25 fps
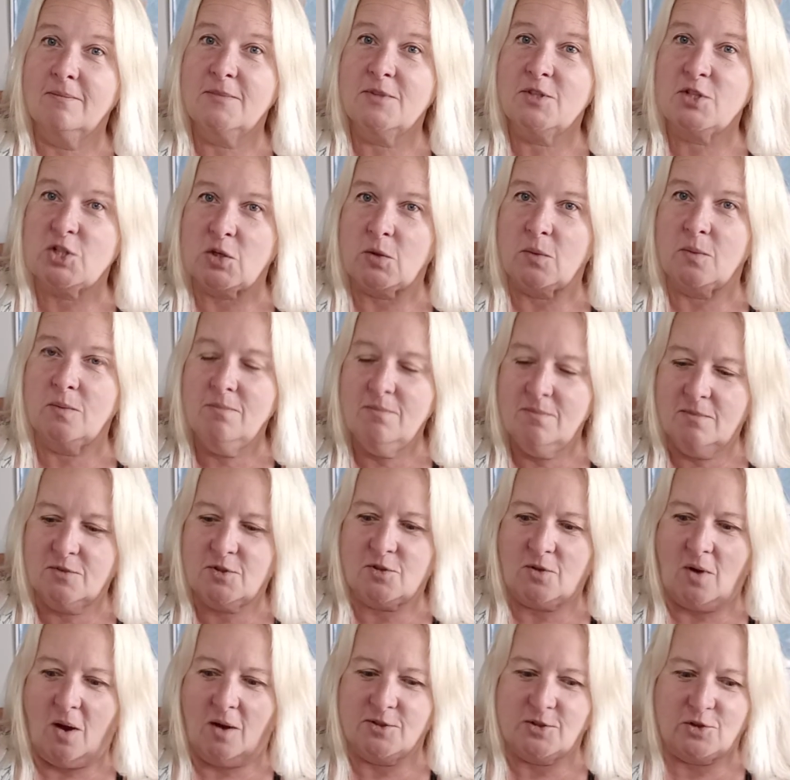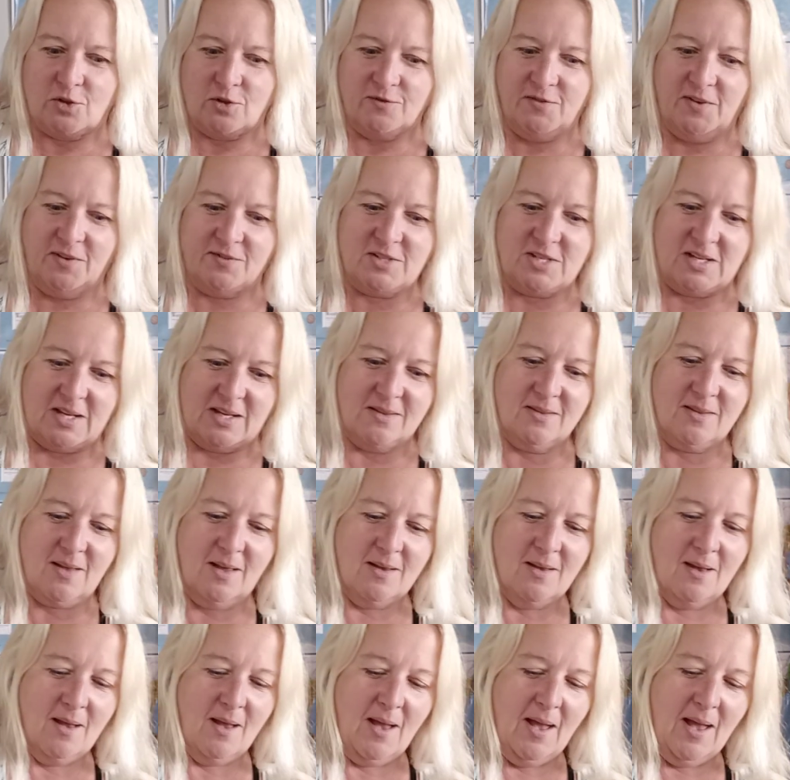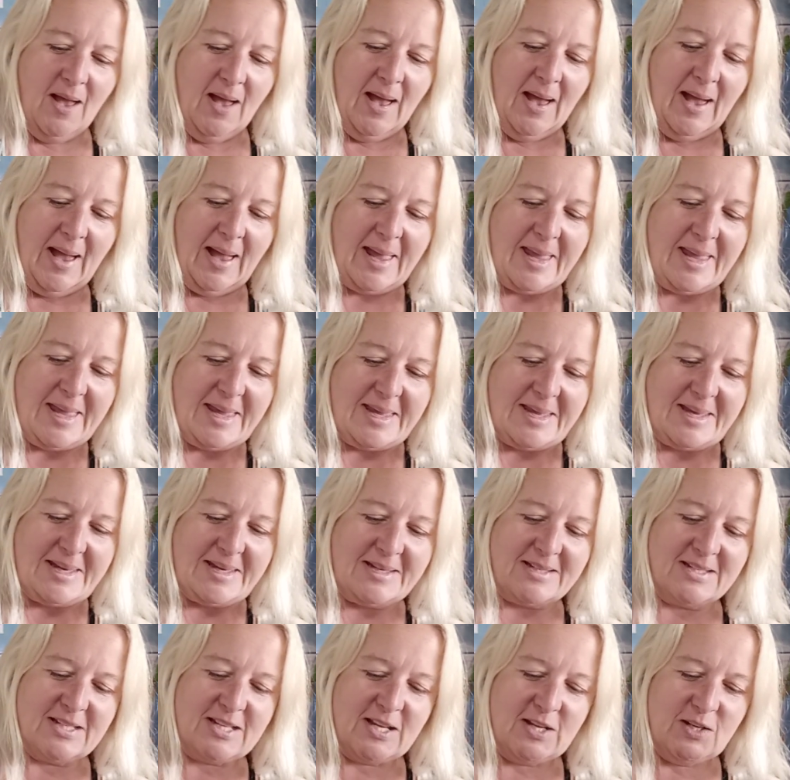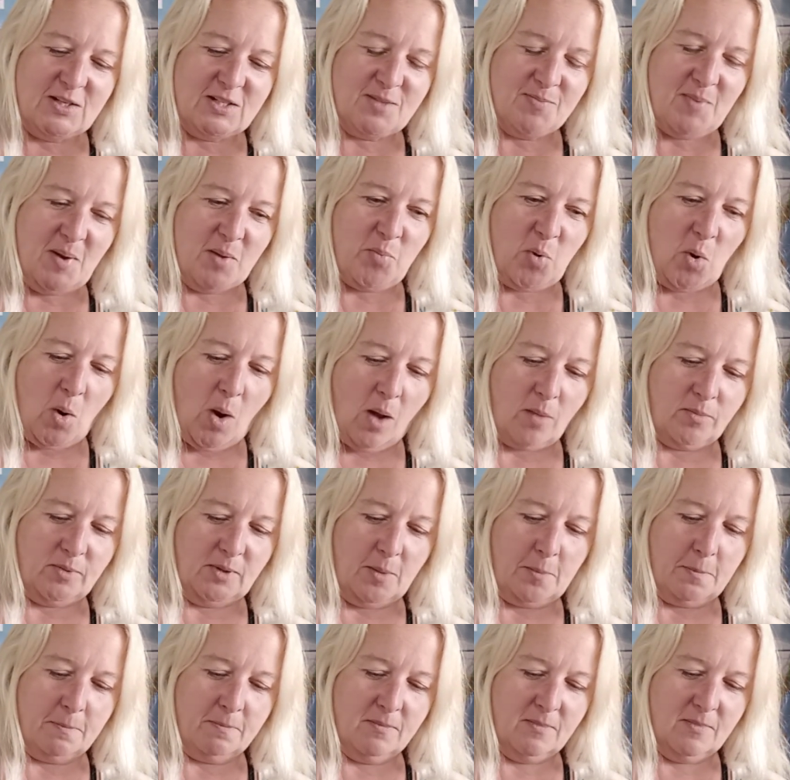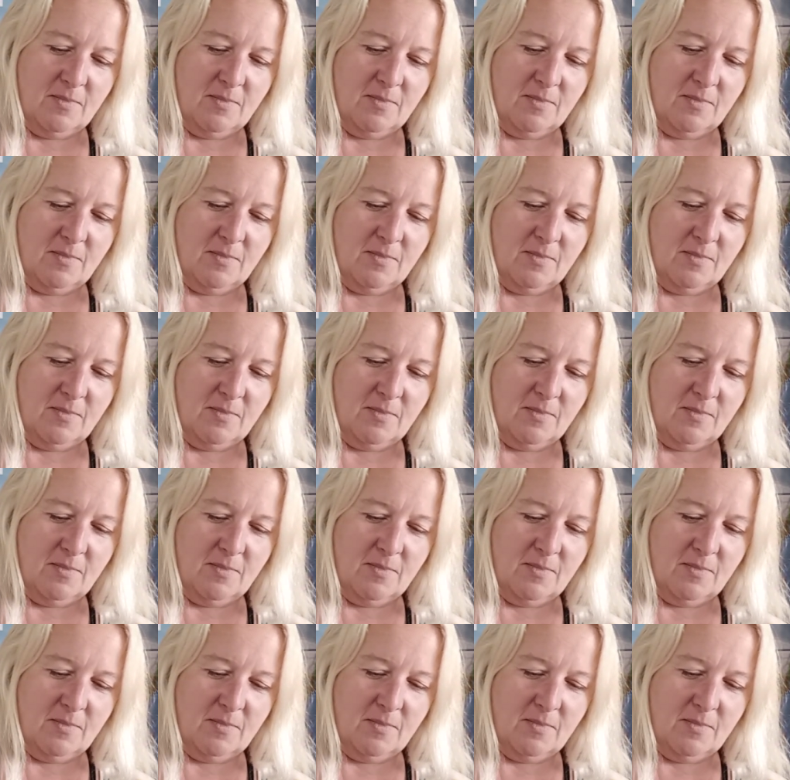June, on June 15th. And here's my problem.